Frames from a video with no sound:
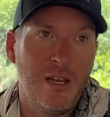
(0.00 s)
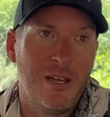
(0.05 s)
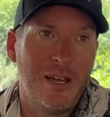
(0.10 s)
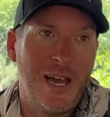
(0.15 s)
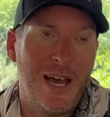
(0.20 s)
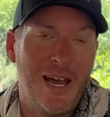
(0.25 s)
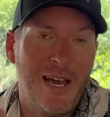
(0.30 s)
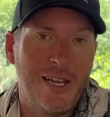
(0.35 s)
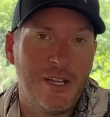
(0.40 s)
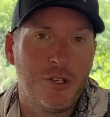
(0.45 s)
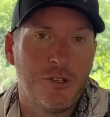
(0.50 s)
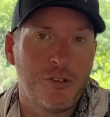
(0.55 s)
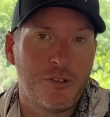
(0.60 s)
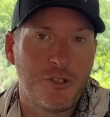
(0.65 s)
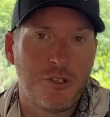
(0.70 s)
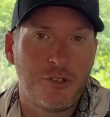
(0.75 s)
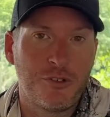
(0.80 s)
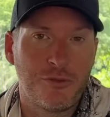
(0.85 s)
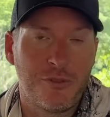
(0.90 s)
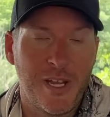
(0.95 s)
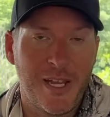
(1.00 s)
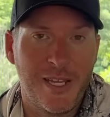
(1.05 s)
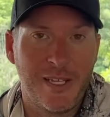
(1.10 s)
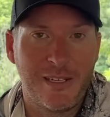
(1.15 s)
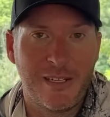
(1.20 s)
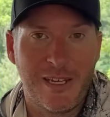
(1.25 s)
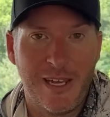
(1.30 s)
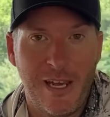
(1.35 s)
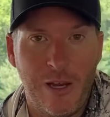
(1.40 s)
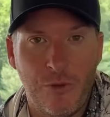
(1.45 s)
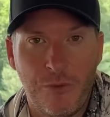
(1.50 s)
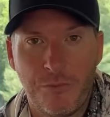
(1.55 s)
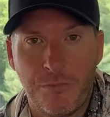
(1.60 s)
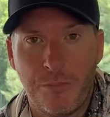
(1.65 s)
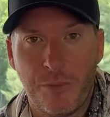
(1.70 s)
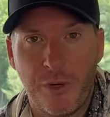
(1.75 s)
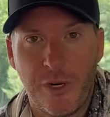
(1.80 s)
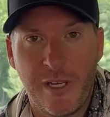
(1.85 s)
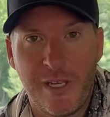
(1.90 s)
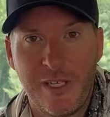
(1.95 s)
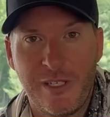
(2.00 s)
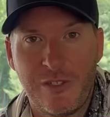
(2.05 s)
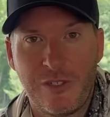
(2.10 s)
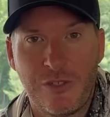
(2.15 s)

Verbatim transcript: higher strand count braid.